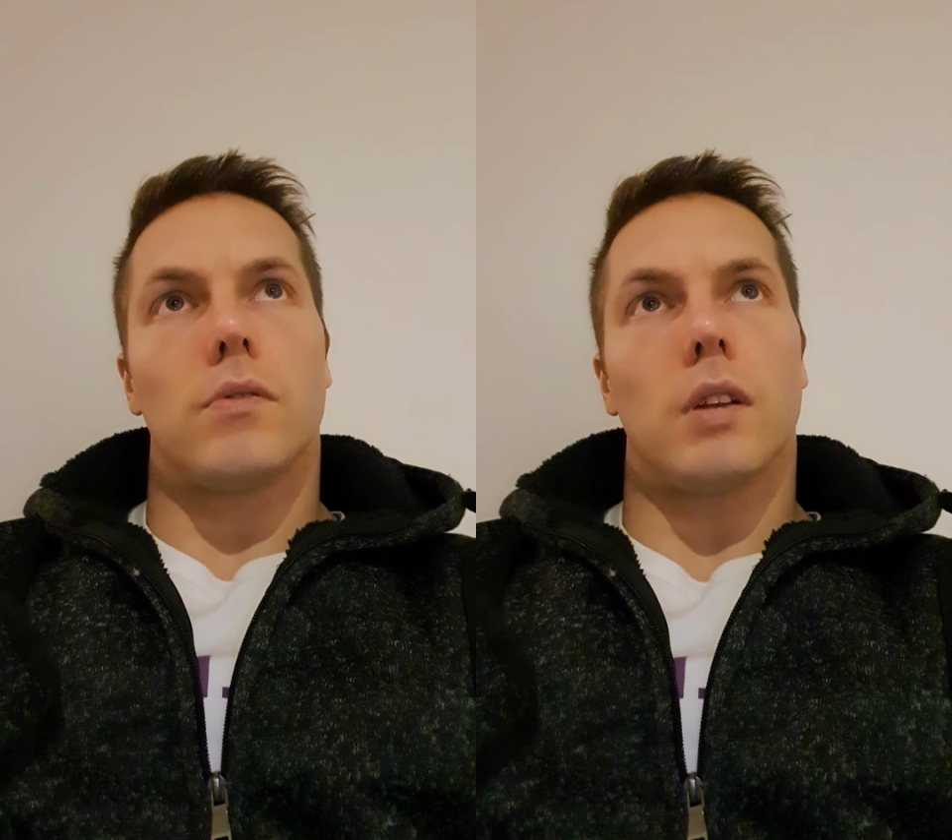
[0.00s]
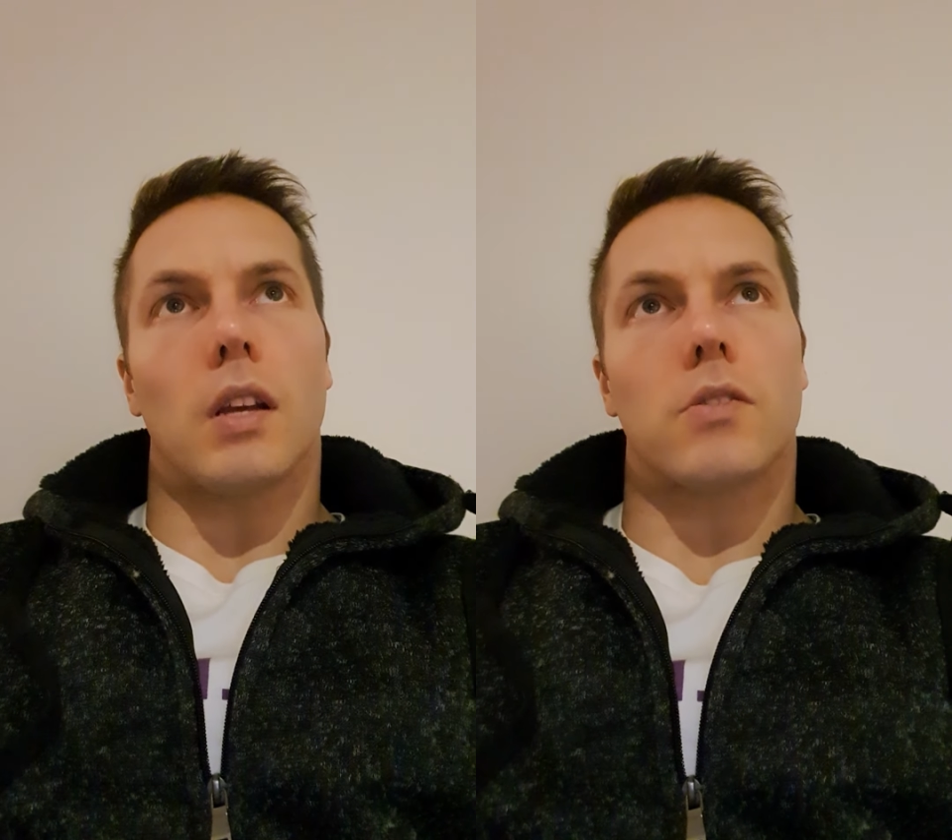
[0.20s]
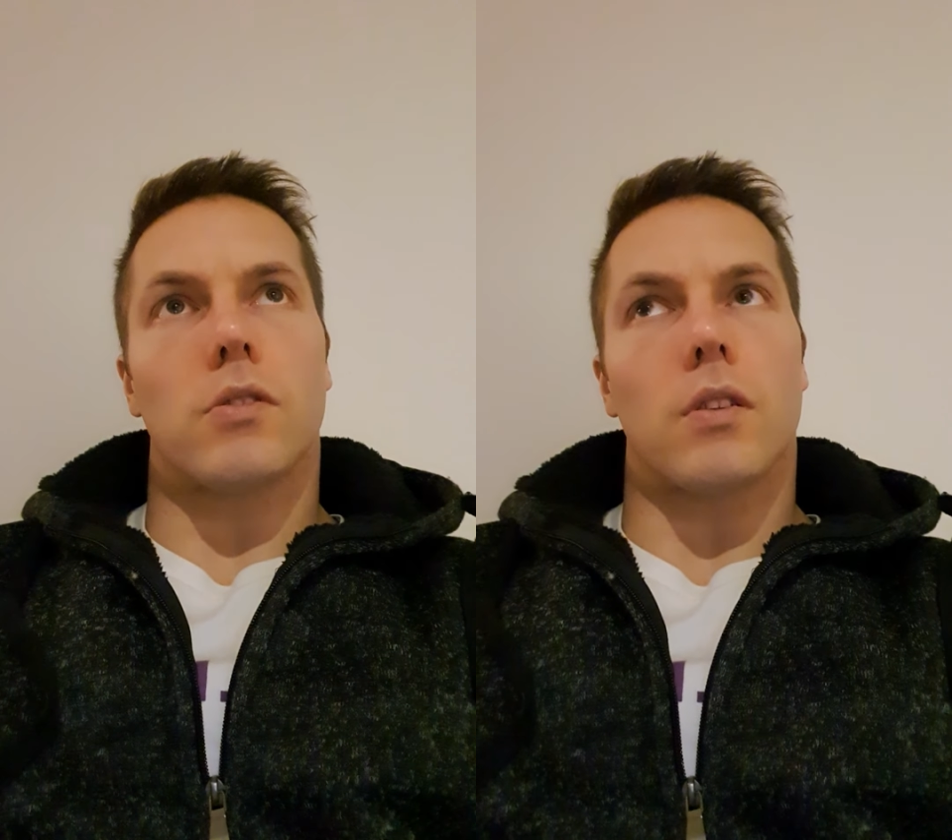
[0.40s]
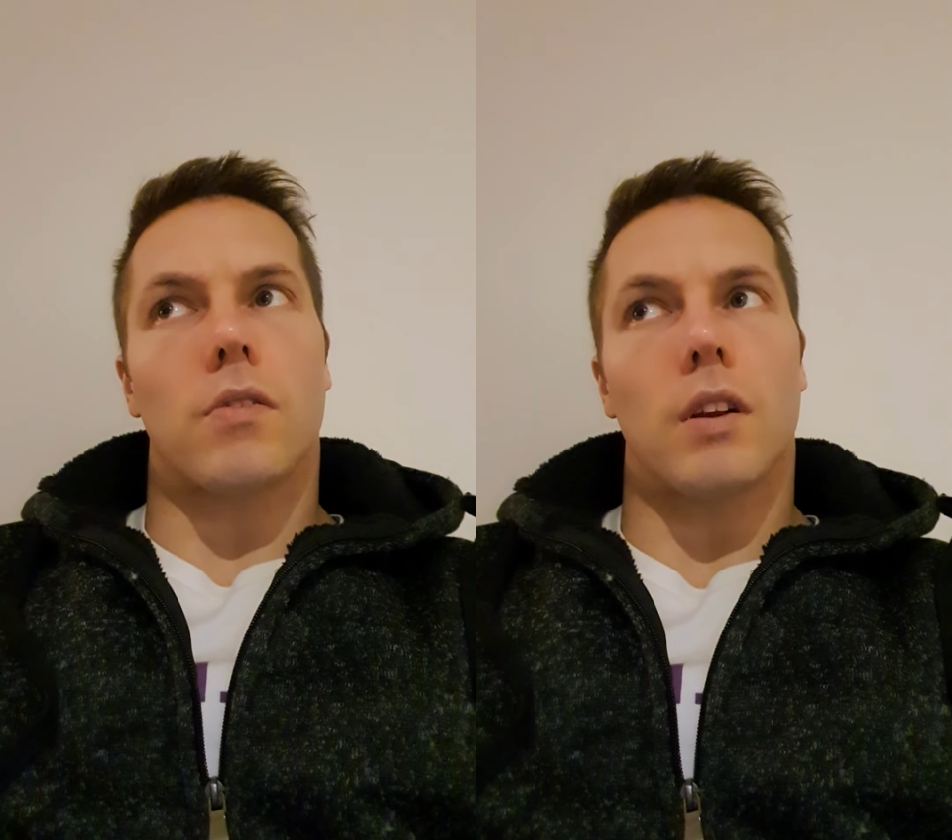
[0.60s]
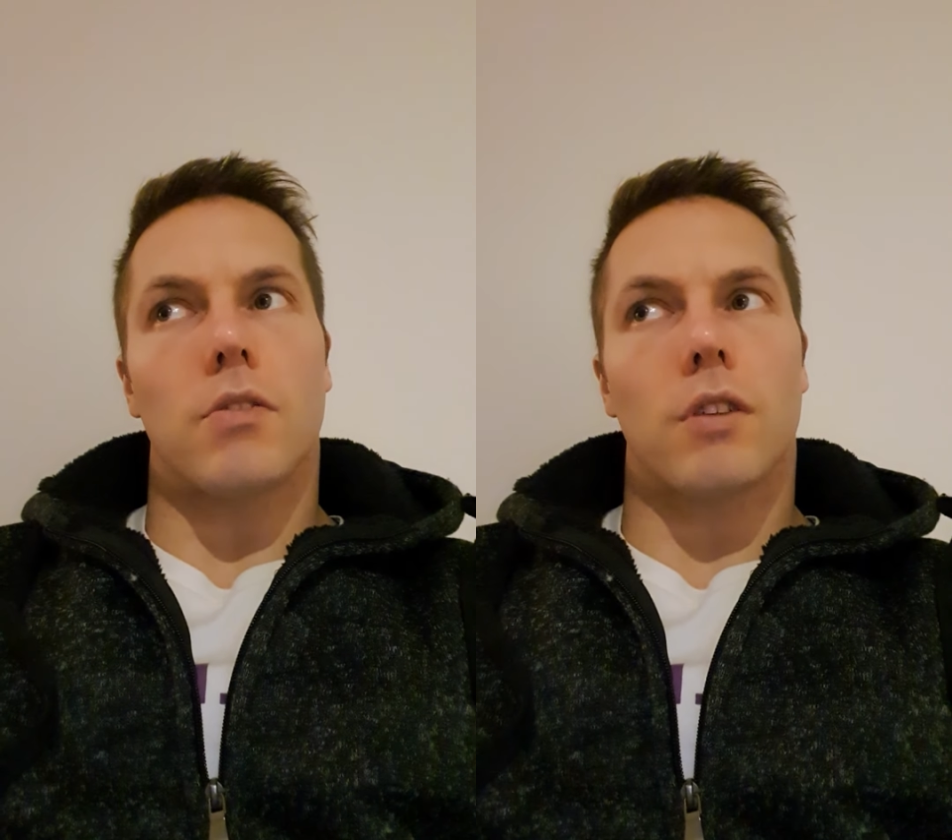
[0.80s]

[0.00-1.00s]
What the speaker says: 300